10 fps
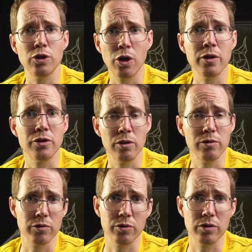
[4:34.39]
you're going to
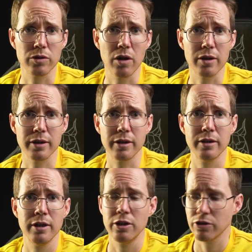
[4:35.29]
lose all your data.
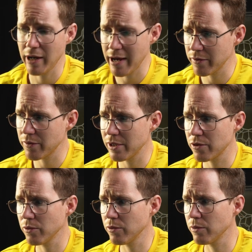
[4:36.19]
So have a read through all